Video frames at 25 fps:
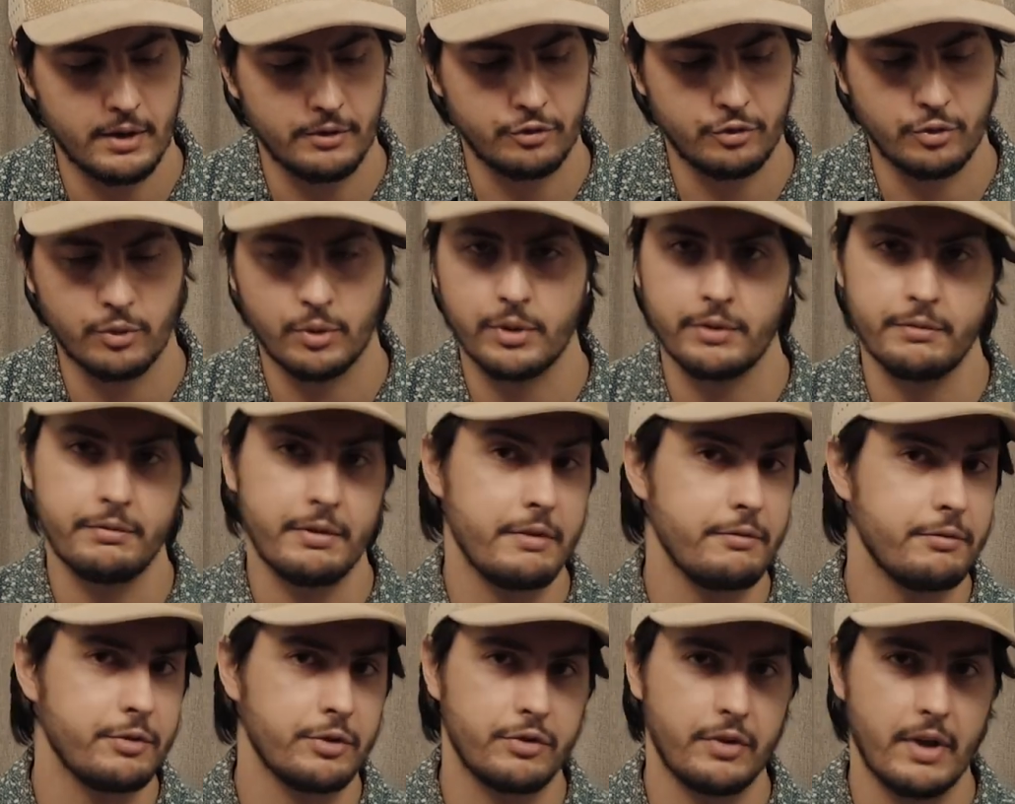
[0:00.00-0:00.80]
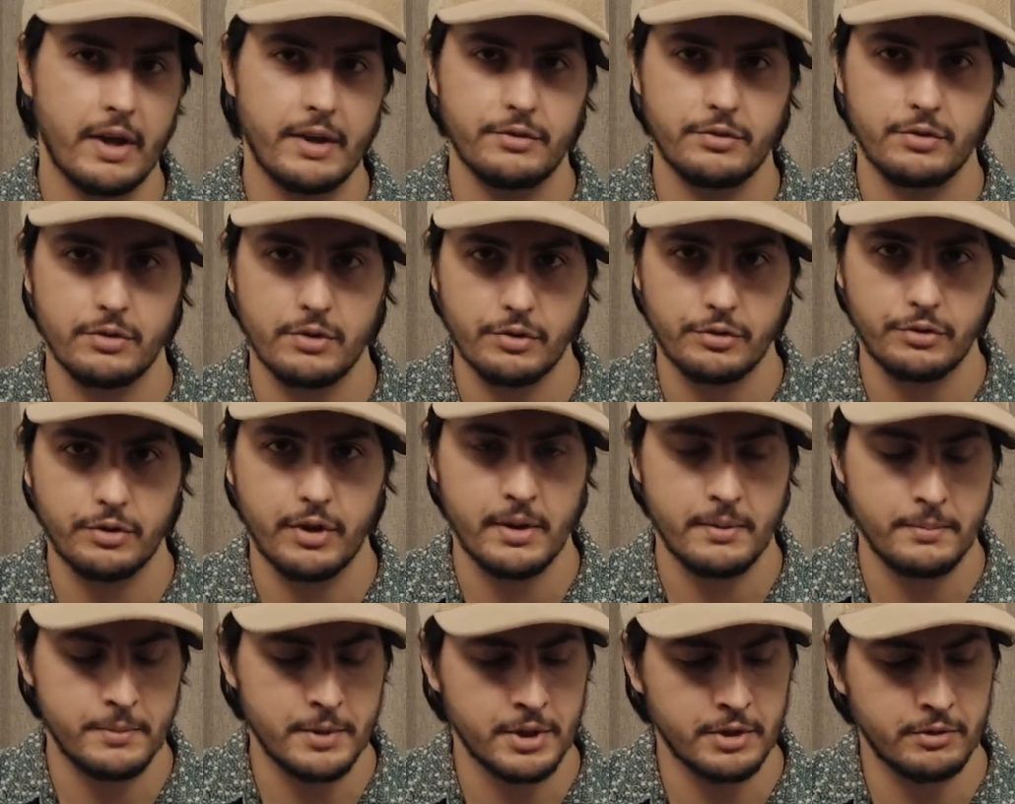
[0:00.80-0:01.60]
sort of emphasizing the
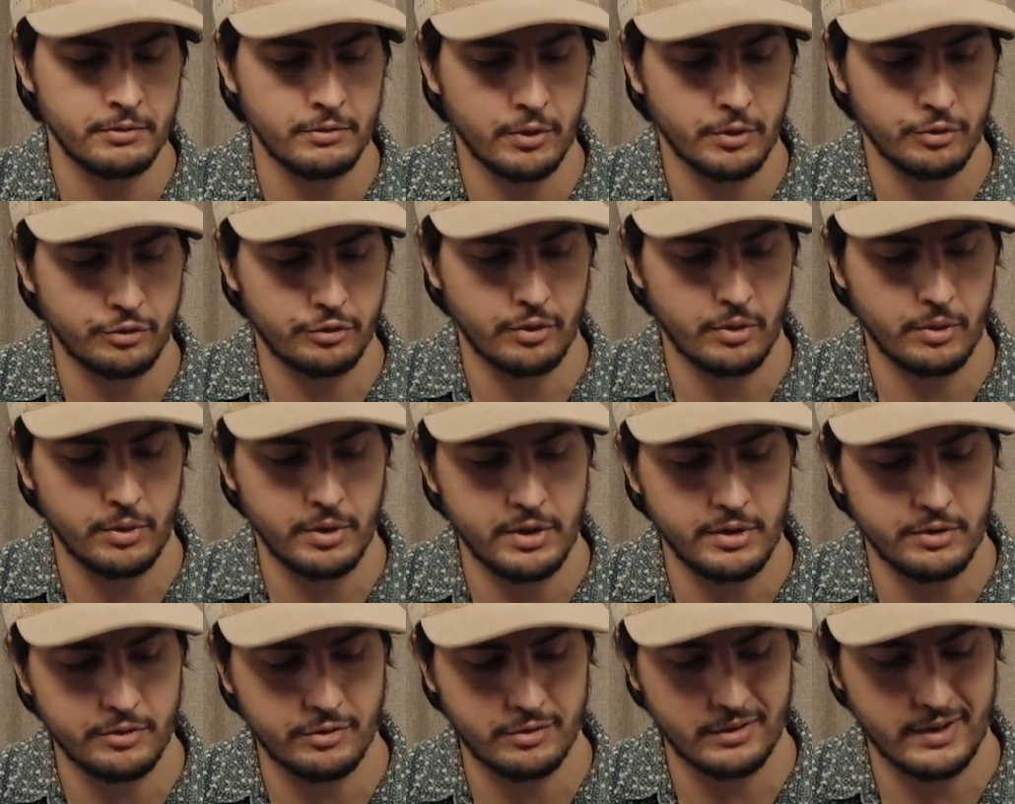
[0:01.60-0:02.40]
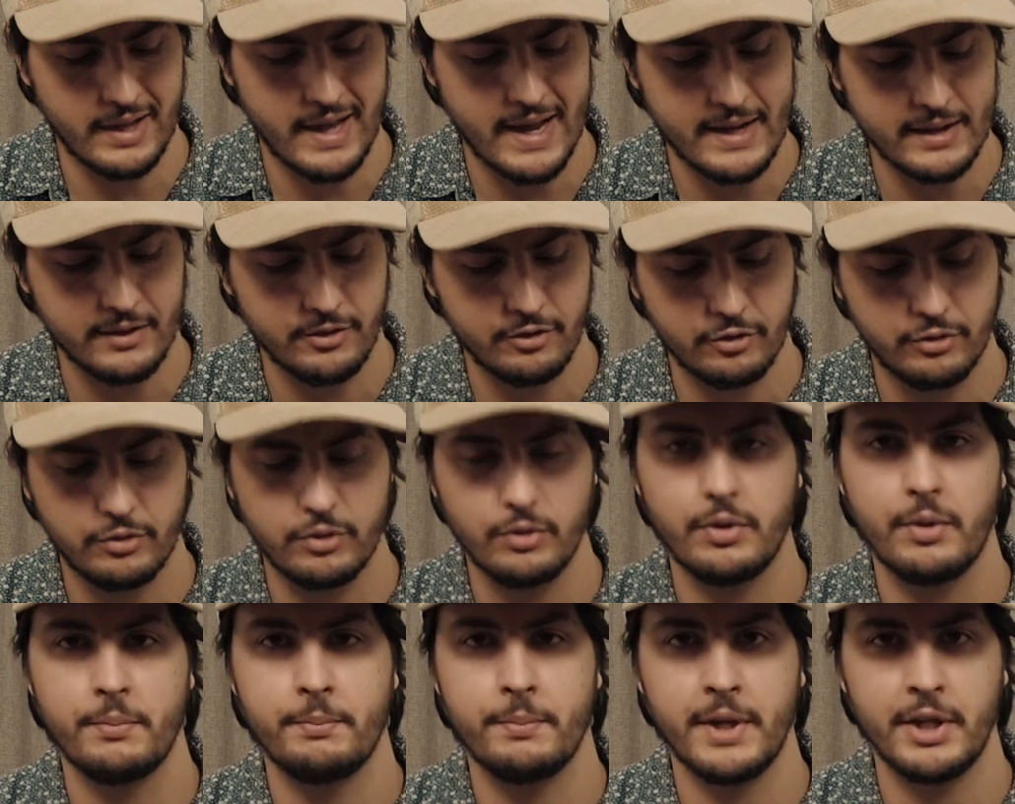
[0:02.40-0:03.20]
same interval. So he slides
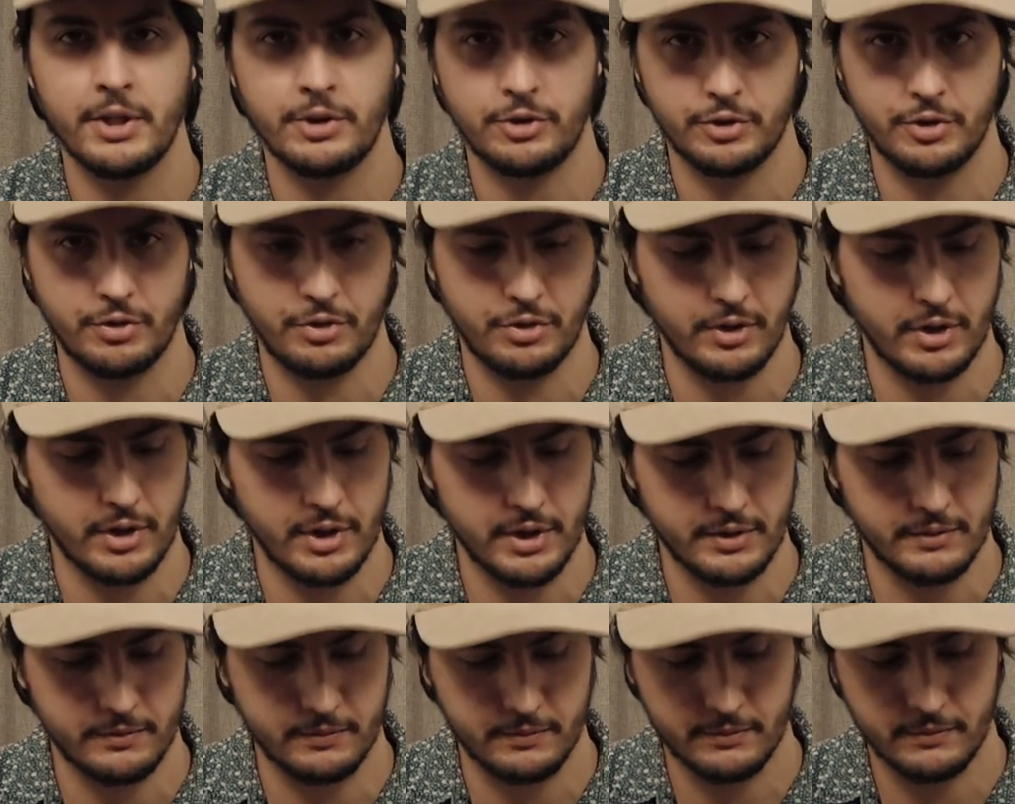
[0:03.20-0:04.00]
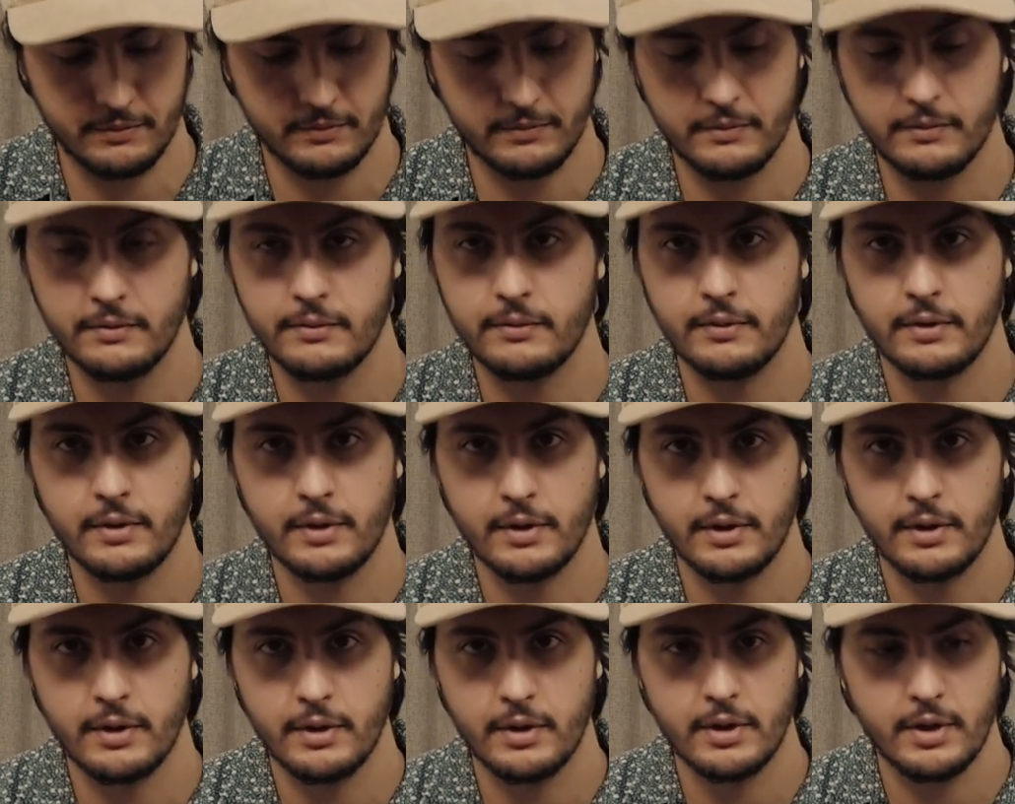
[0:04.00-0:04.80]
to the major third
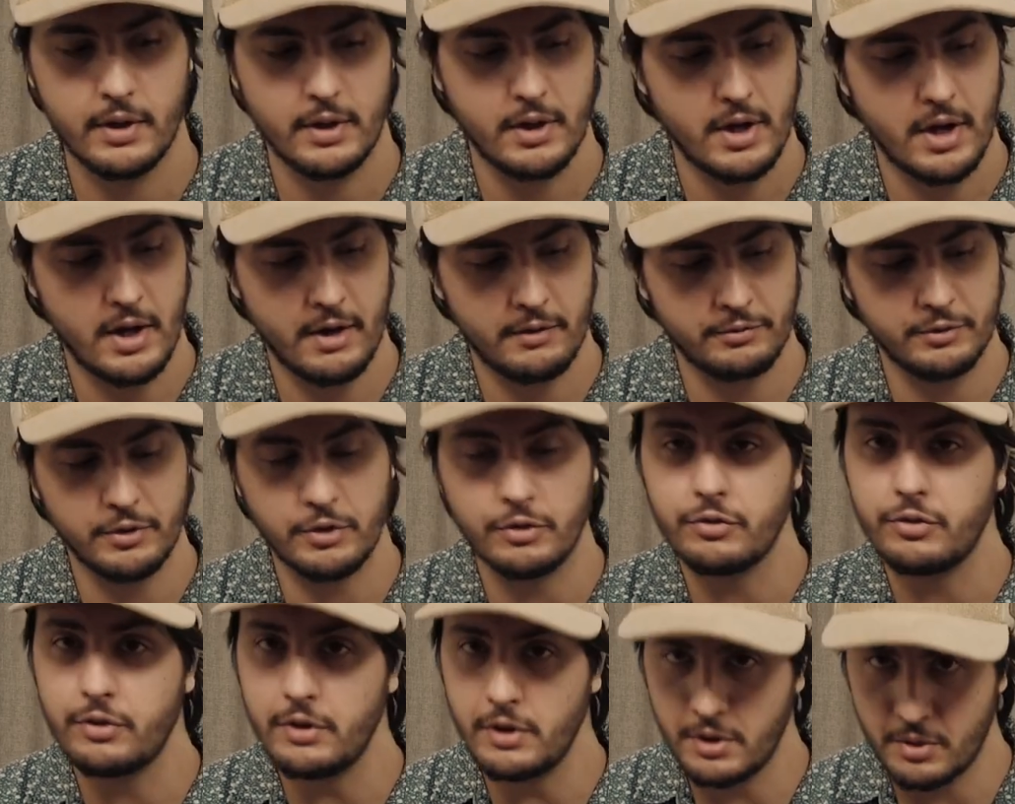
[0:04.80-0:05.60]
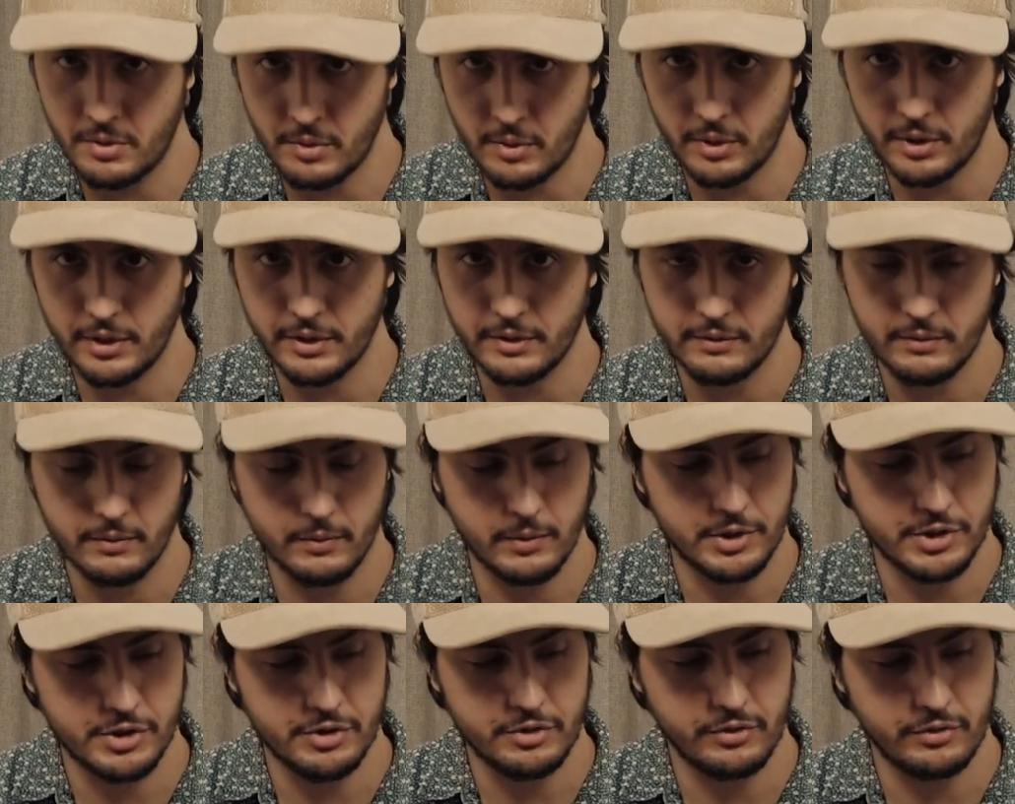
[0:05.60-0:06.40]
of the C chord,
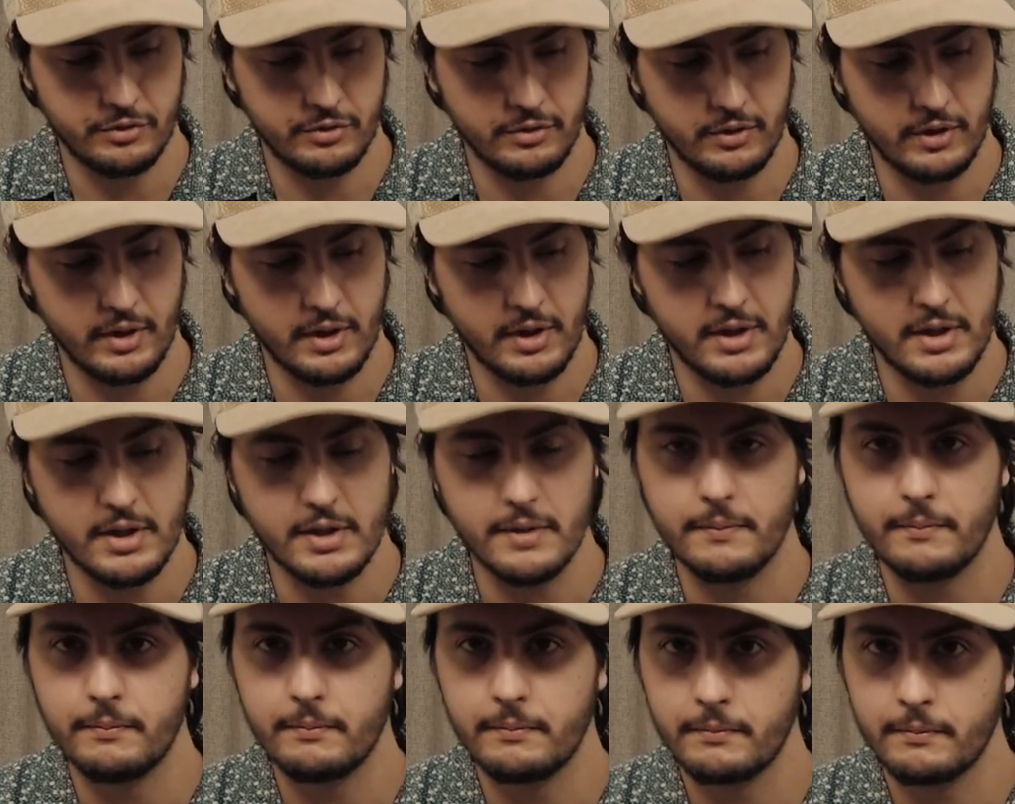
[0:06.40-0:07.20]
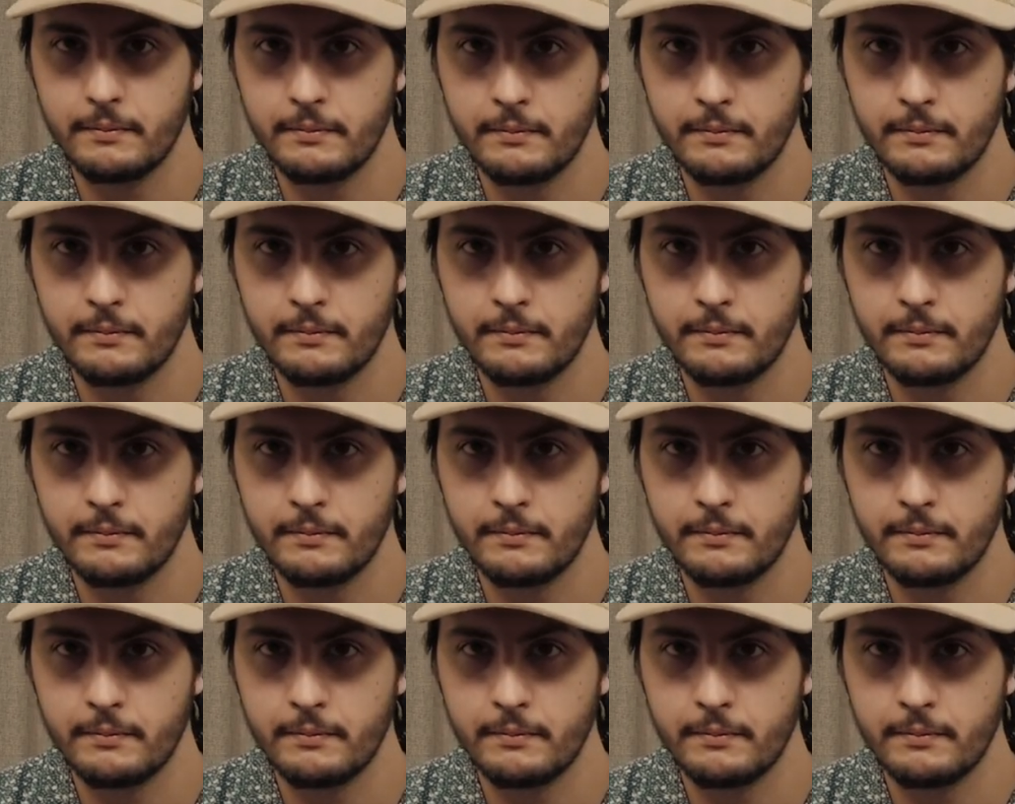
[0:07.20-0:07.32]
which is E.